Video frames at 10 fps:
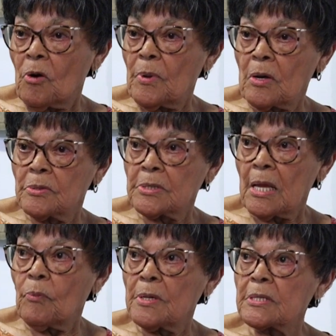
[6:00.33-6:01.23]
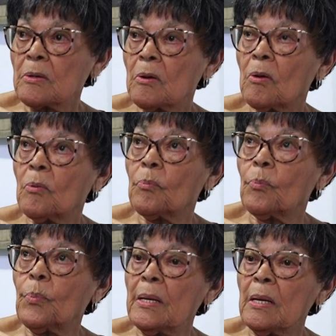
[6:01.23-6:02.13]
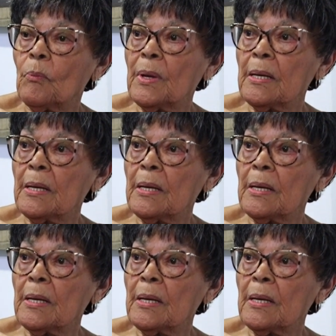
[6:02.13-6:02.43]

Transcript: No, because it wasn't. We